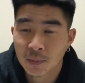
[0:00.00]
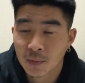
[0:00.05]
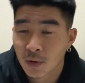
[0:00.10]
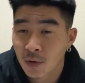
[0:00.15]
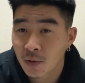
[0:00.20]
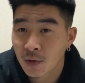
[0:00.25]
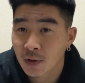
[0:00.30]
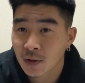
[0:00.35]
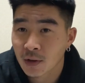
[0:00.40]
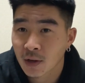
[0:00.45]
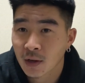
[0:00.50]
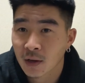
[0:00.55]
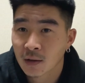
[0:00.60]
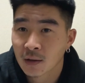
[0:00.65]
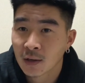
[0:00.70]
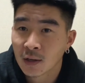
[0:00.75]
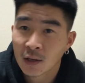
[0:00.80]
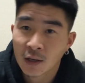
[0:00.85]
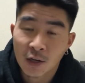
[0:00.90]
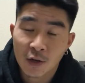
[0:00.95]
knowing that
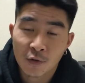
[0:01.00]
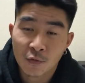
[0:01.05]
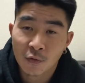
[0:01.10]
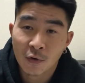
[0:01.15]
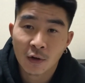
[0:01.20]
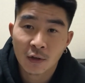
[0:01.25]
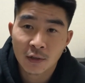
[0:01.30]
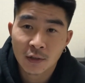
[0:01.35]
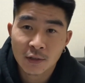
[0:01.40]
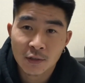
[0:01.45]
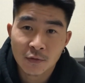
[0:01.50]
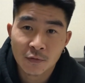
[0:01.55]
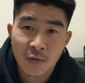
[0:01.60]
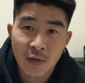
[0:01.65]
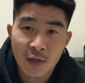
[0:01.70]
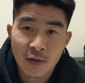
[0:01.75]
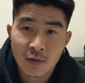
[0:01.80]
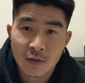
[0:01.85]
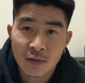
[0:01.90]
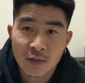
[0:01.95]
if all else
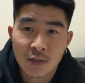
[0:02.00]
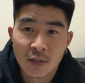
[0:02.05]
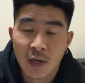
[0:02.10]
fails,